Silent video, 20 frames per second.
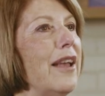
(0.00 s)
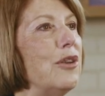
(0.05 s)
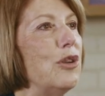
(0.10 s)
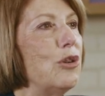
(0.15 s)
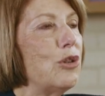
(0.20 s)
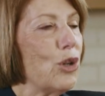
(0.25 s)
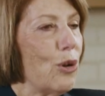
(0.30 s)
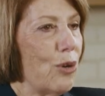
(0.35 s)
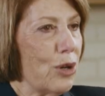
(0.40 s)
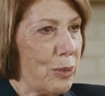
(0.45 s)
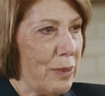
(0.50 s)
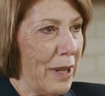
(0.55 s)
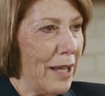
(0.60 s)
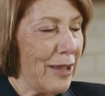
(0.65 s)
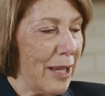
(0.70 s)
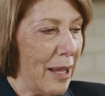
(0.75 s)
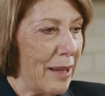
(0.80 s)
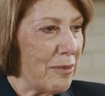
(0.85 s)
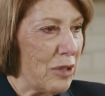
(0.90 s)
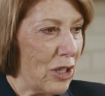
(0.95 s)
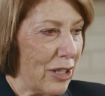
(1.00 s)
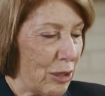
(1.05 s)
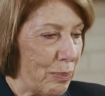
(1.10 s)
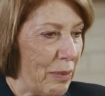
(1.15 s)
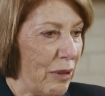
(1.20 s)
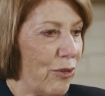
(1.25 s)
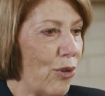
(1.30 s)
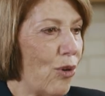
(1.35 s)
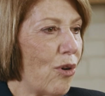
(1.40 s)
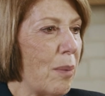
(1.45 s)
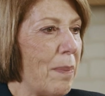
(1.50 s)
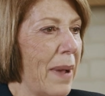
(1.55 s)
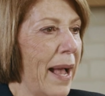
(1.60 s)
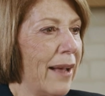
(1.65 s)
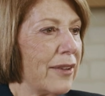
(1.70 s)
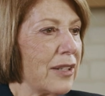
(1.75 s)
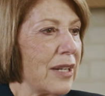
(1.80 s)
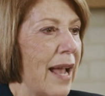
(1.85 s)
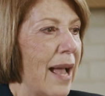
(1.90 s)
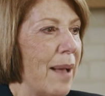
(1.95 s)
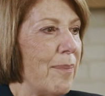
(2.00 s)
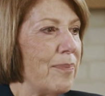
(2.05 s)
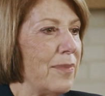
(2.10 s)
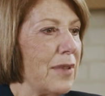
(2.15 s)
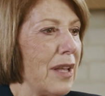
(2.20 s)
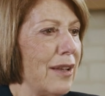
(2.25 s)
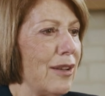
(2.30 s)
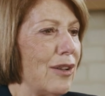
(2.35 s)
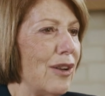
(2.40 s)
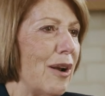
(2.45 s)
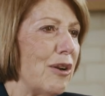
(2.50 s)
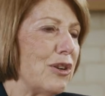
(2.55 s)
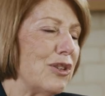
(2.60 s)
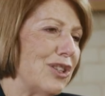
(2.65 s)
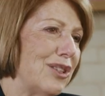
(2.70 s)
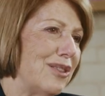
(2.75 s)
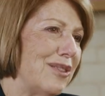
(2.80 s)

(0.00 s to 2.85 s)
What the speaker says: You talked at just before about, you know,